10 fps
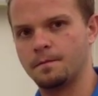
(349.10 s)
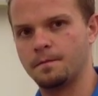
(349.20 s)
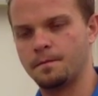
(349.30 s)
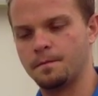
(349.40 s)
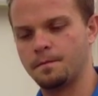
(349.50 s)

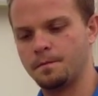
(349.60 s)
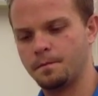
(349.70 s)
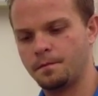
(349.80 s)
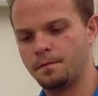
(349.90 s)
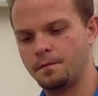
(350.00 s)

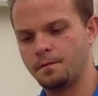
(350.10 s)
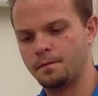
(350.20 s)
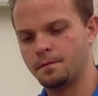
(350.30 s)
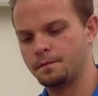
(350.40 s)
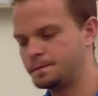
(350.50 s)

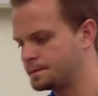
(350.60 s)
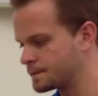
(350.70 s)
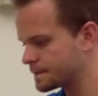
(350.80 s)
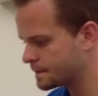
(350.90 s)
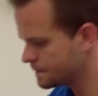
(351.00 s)

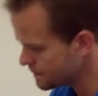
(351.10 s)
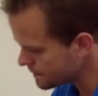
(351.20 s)
Nobody speaks.